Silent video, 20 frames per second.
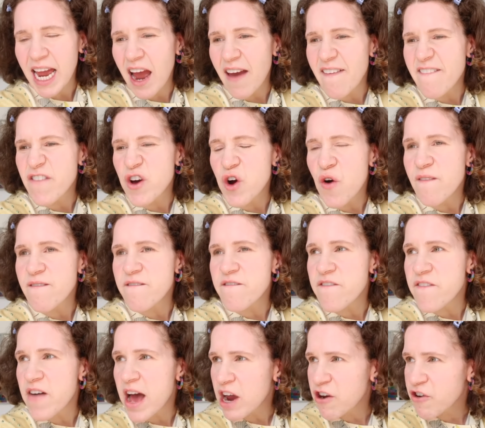I feel
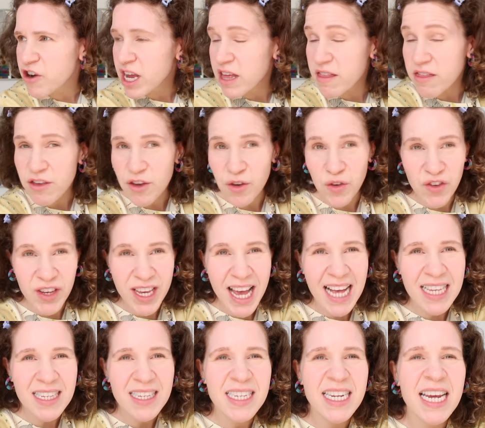very
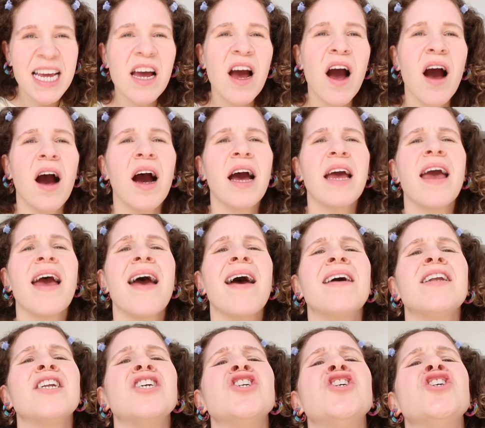enthusiastic, high
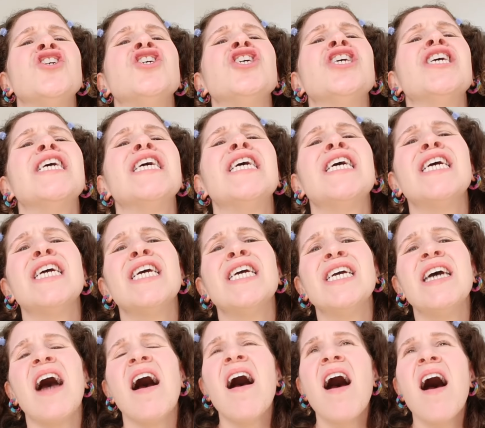
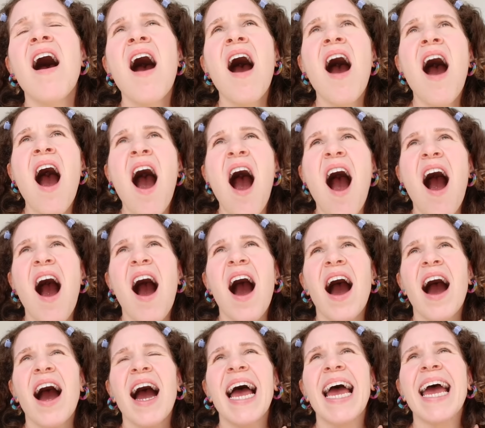energy.
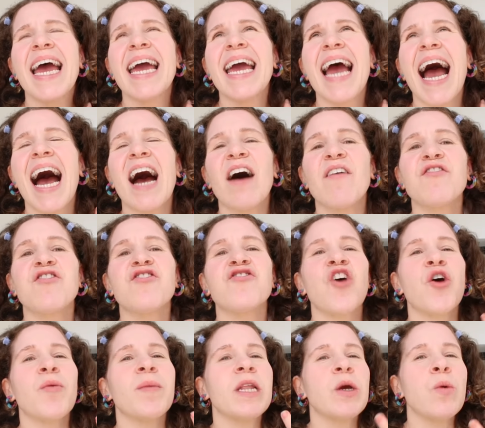I have
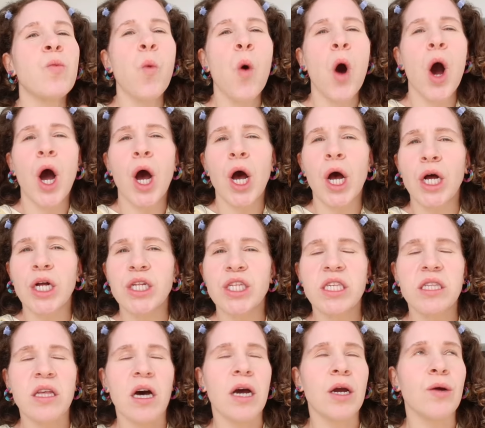so many
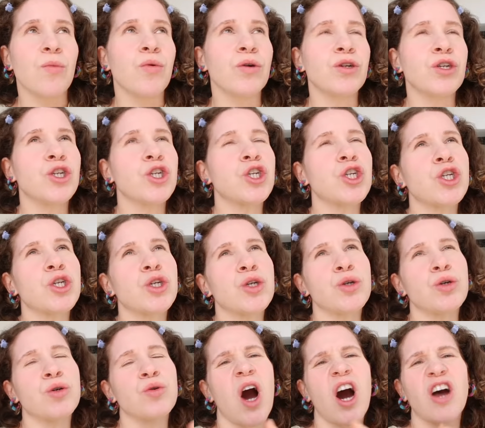words that I want
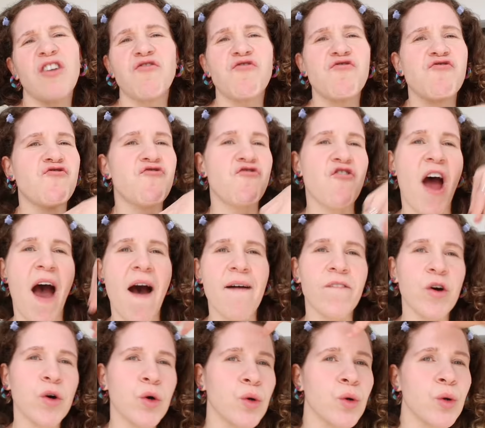to
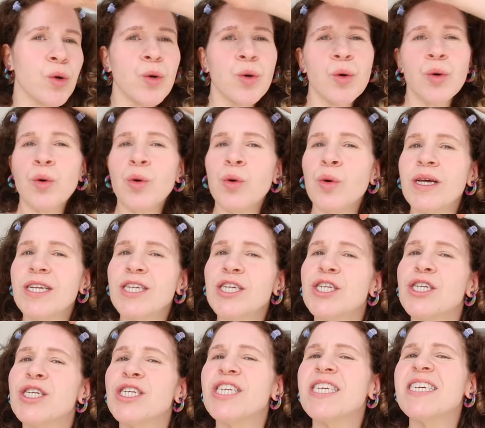unravel
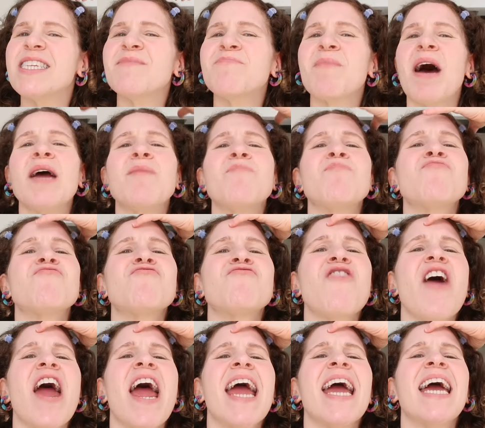into my
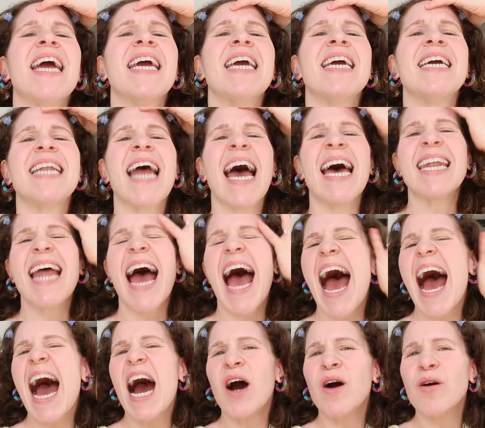brain and
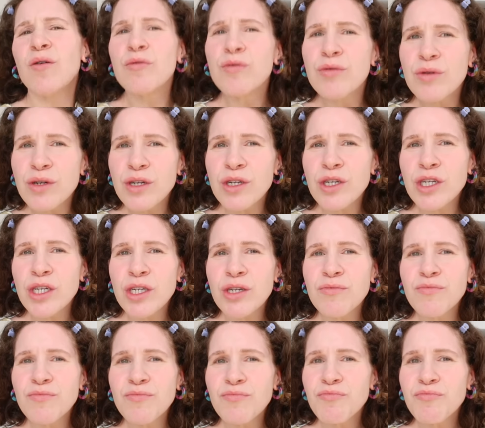out.